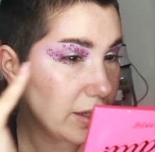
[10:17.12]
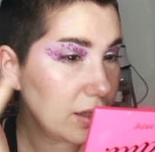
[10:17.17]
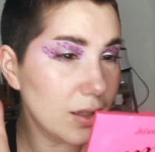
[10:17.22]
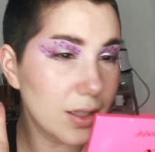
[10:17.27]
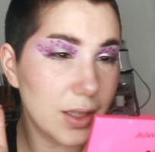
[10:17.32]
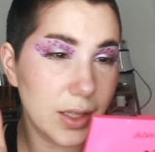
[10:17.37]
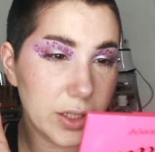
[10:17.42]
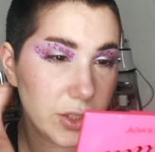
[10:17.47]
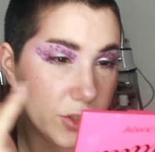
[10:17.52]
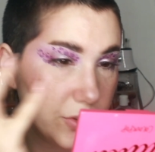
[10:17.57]

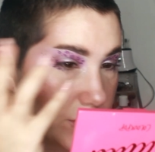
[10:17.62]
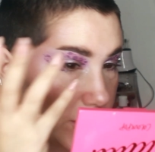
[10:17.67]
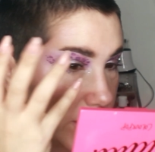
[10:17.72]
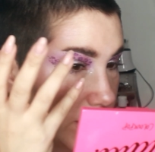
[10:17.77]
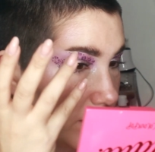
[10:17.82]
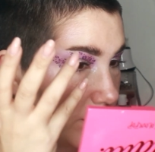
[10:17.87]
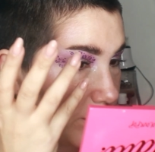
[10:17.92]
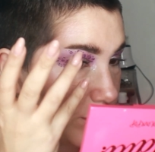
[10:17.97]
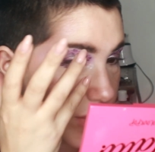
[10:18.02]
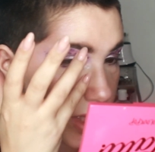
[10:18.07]

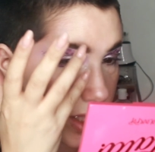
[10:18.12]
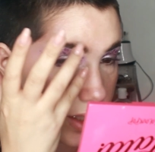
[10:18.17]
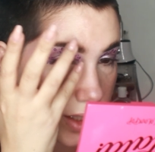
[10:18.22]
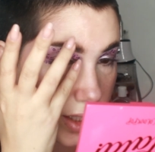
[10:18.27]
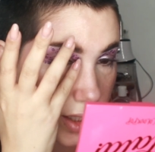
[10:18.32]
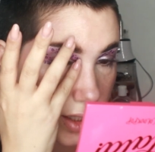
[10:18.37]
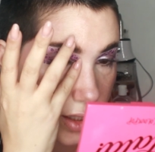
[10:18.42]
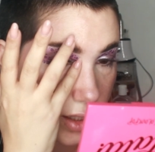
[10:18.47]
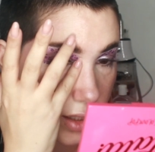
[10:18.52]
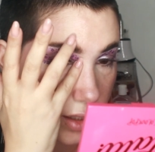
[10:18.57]
glittery,
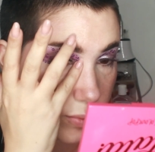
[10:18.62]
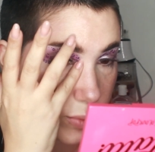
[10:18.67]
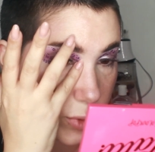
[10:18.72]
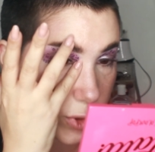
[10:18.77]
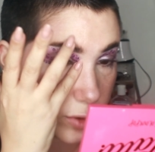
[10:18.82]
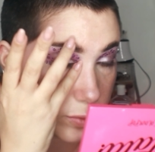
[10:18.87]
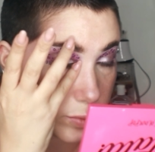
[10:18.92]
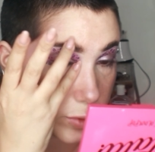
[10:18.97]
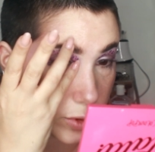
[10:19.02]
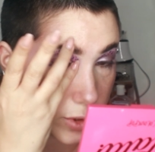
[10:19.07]
pinky,
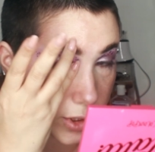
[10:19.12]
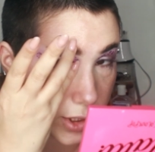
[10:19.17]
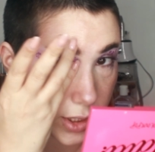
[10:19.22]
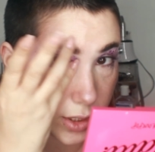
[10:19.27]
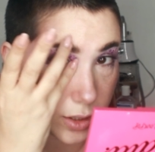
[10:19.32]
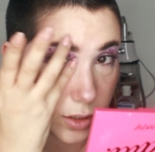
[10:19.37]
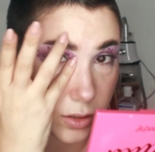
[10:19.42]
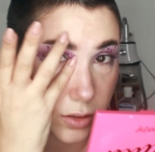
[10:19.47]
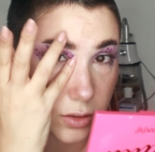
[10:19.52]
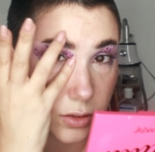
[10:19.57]

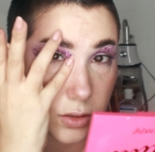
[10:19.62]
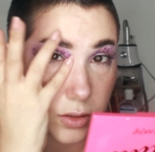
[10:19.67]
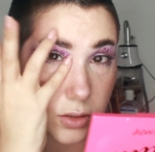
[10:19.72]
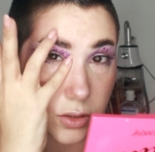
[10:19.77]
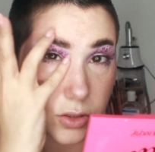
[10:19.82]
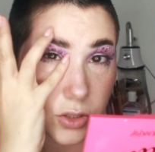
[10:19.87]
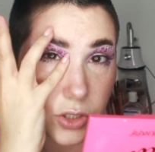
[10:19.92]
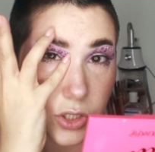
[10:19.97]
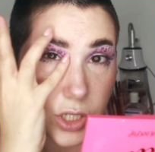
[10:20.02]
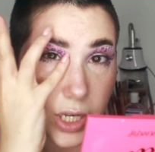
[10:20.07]
purpley
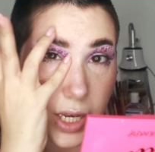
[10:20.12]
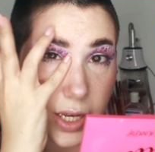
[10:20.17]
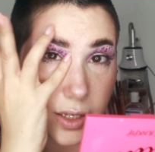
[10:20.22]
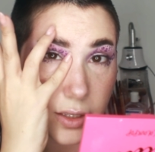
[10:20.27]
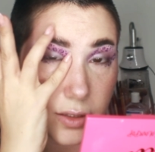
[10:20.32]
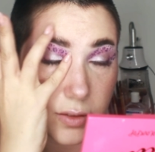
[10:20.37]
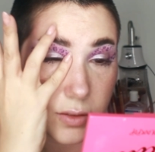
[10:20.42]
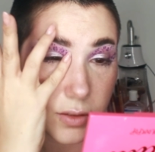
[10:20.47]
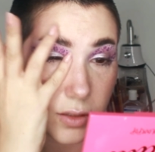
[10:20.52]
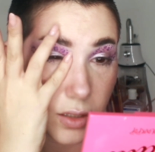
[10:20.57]

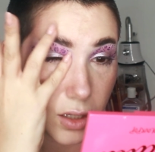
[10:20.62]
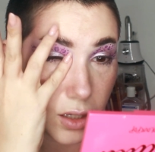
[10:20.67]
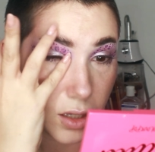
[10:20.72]
shade.